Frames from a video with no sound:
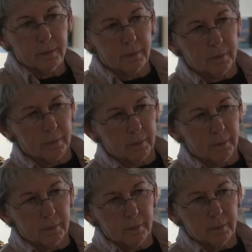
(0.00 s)
other people.
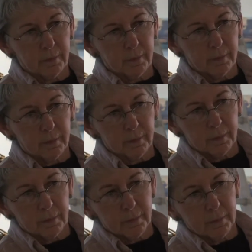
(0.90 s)

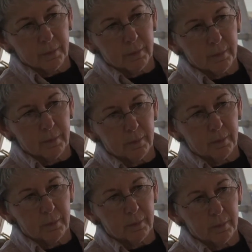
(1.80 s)
Building the
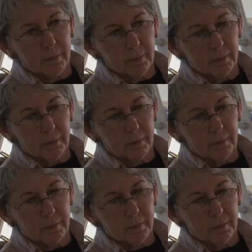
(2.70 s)
face around